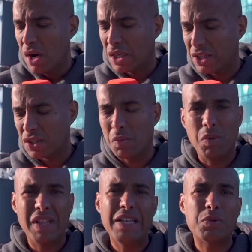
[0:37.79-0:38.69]
Because
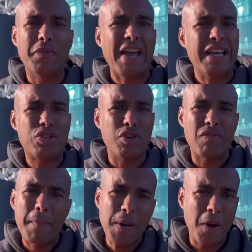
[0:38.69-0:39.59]
we're linked with Adrian
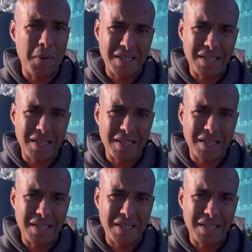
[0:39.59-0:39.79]
Rabiot